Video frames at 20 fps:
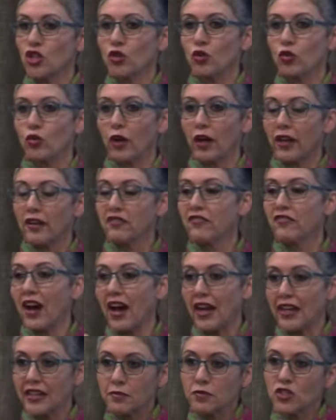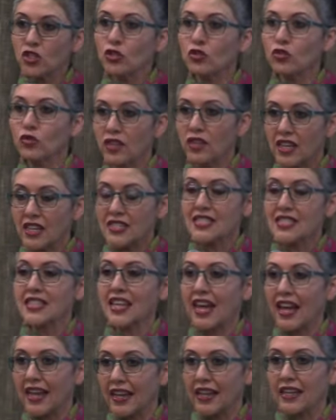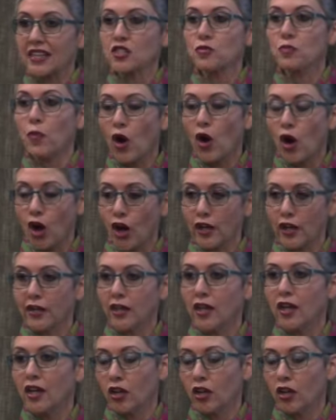to invite them to do the aesthetics part